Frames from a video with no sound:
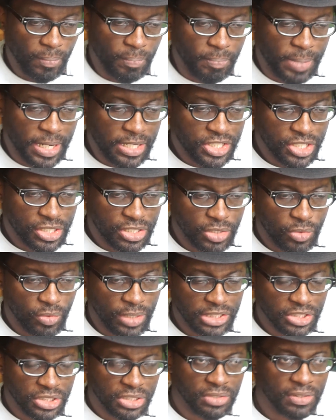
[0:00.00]
basically
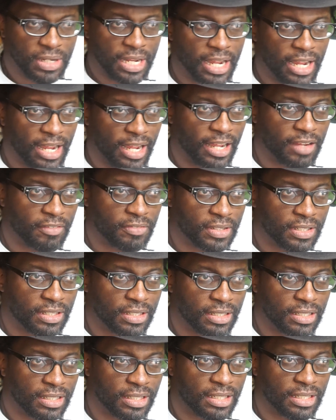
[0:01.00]
what you have
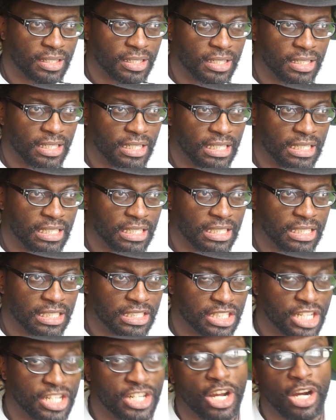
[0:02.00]

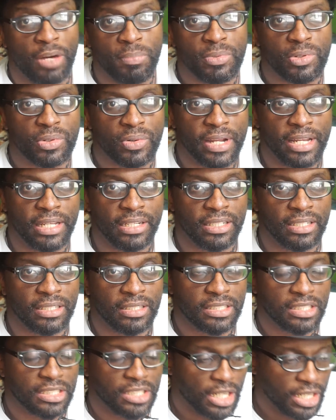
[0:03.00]
is an upgraded
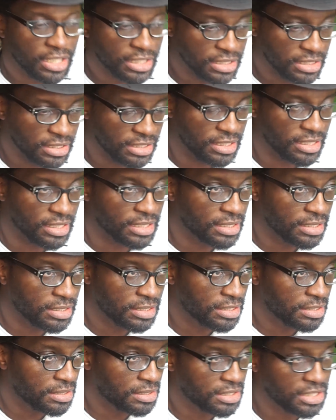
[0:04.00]

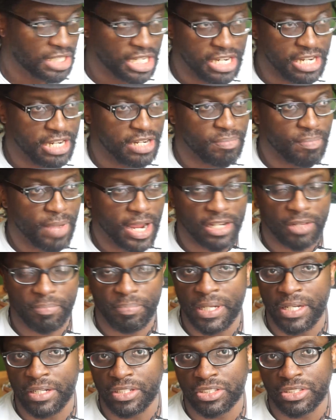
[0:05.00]
16
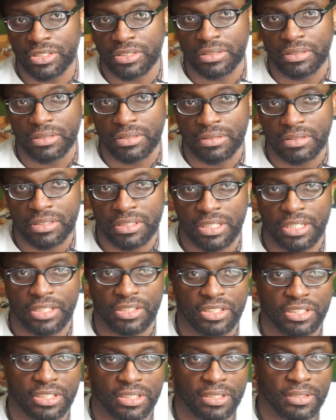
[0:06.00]
megapixel
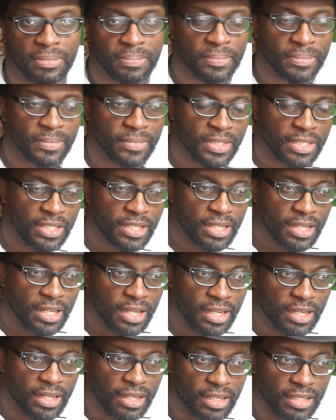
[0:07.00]
sensor.
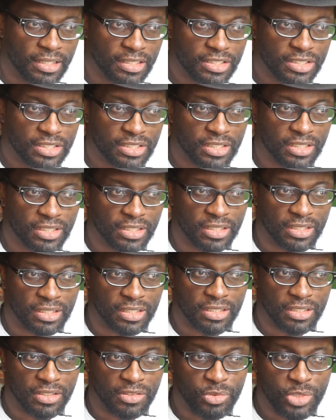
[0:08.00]
It's
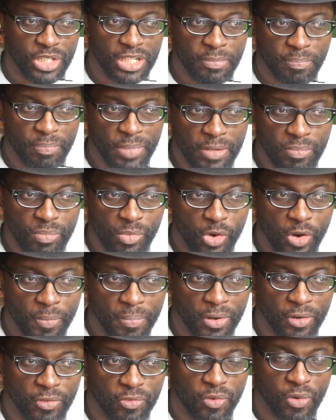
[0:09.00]
you get a bit more
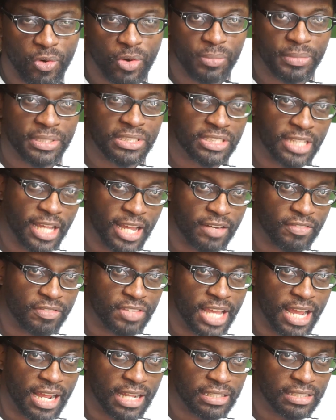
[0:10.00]
performance out of
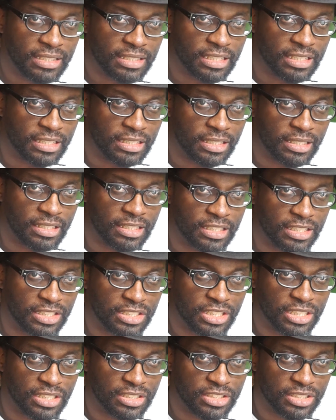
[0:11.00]
that than the
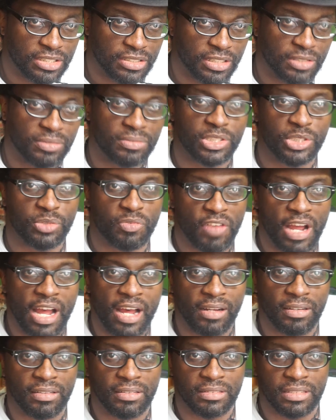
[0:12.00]
sensor that was
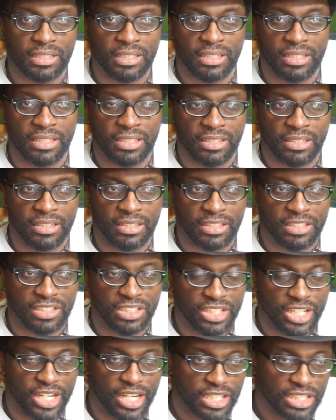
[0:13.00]
found in the
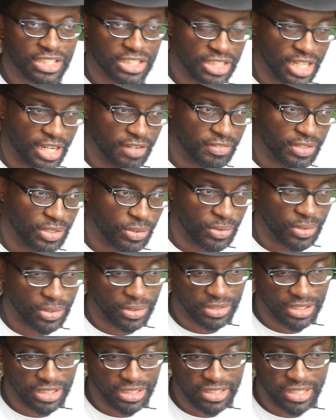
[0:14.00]
GX7 or
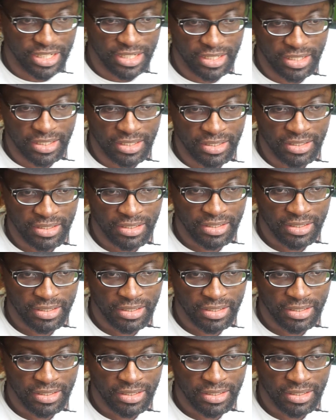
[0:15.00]
the